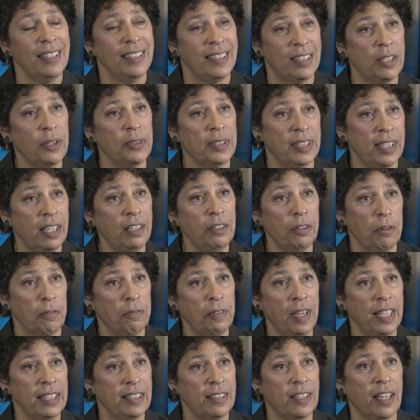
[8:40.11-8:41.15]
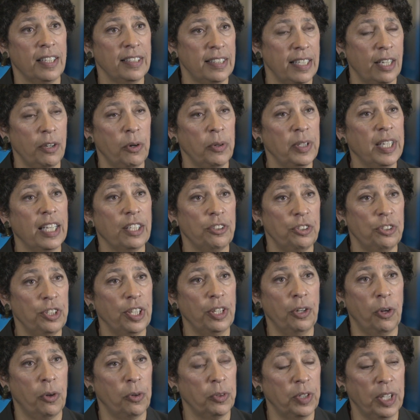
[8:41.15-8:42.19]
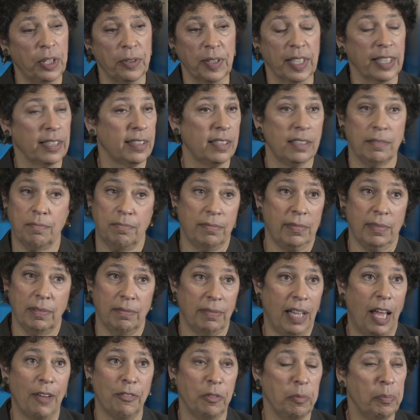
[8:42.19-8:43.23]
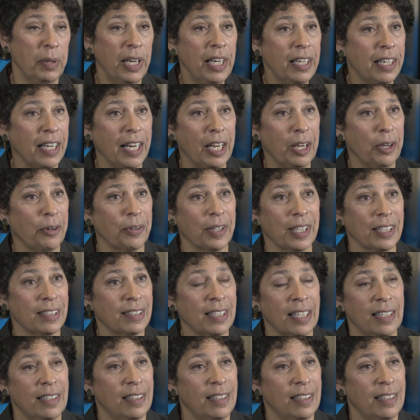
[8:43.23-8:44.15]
So Senator Feinstein said, oh, yes, she'd hold hearings. Haven't been in right. hearings.